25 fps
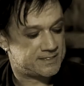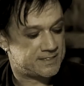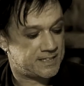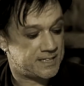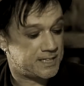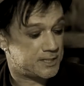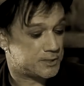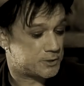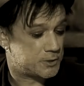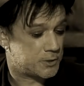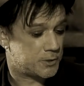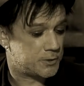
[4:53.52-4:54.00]
they
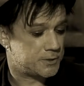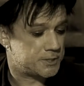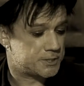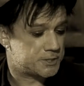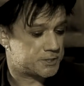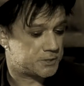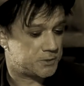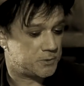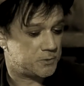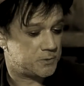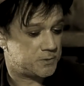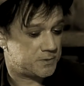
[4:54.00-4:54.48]

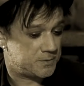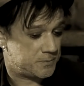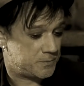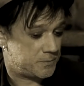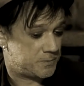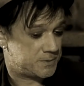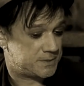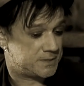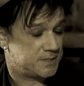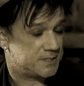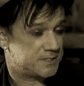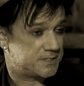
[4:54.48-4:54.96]
encouraged you
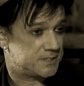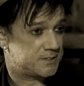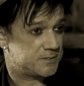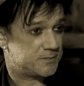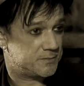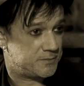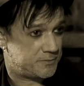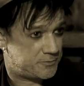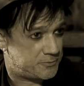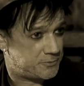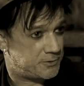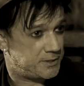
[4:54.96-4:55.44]
with this
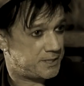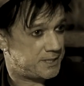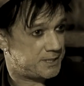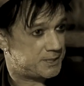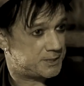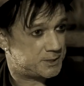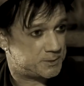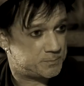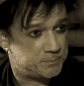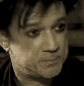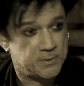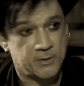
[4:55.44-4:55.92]

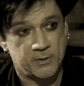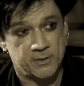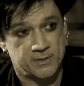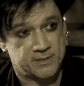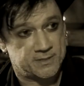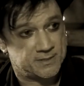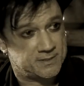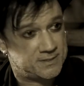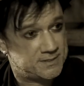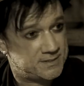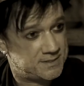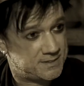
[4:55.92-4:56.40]

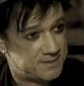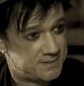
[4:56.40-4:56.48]
free-spirited